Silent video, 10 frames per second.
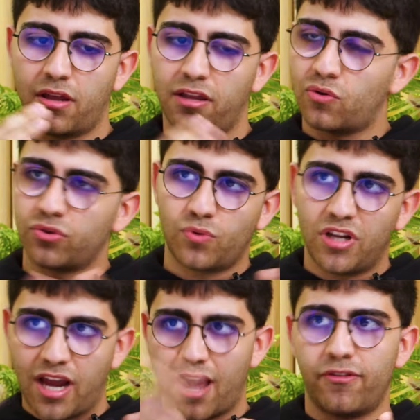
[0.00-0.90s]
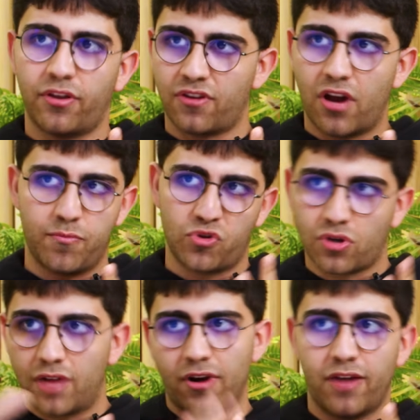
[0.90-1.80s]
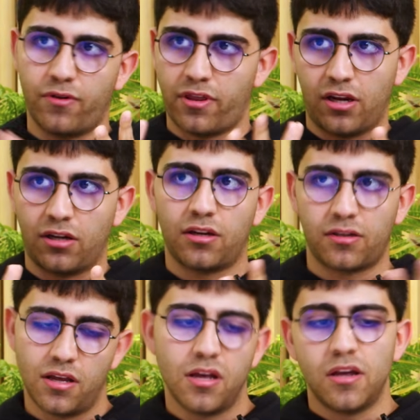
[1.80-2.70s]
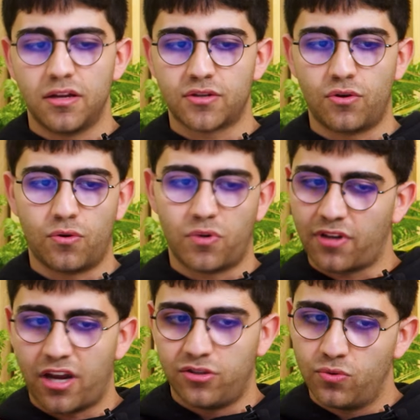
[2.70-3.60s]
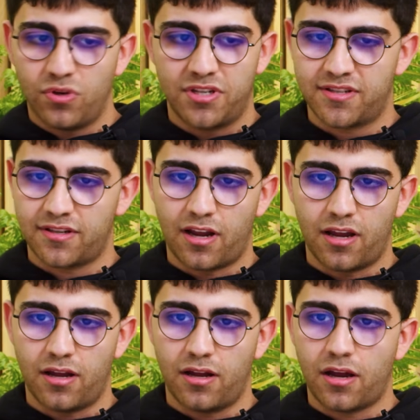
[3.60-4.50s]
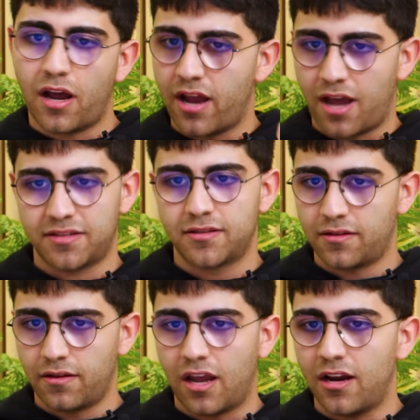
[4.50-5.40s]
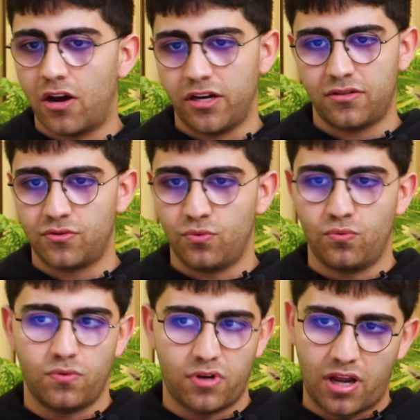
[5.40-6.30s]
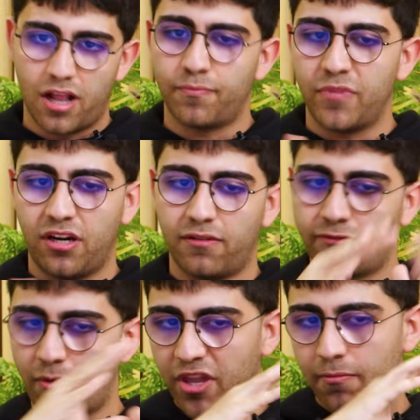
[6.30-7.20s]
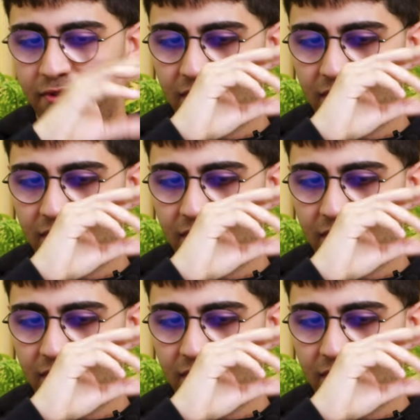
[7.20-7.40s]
they don't really have the time to cover everything. So what I do is I asked the AI to help me from the,